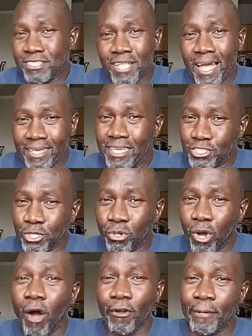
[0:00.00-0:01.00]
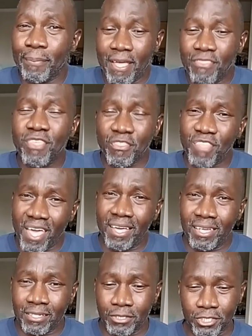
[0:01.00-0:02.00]
Let's not get so caught up in the
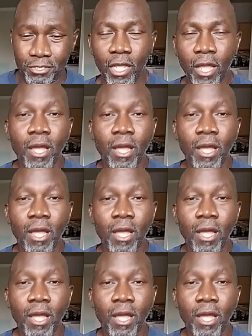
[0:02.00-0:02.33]
thing.